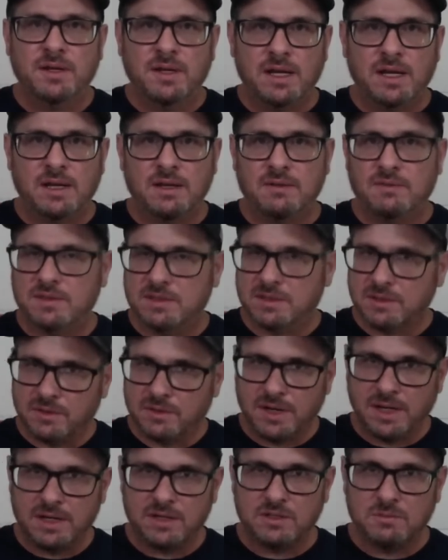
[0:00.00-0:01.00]
If it's
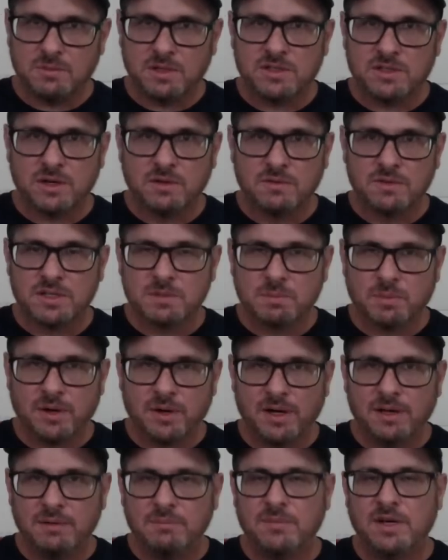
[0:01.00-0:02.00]
creating too much
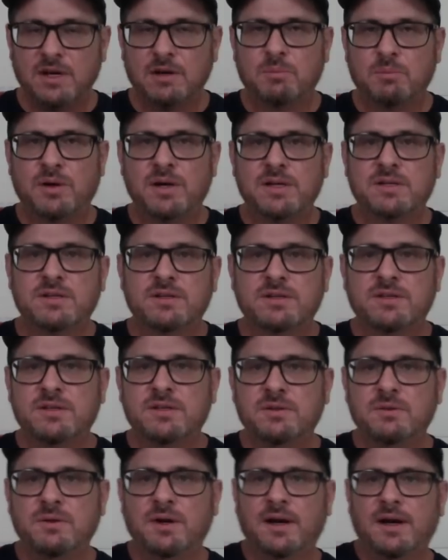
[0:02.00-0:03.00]
overspray, air pressure's
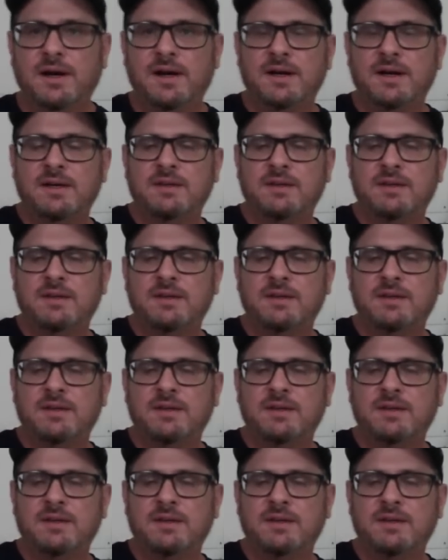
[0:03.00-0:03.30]
too high.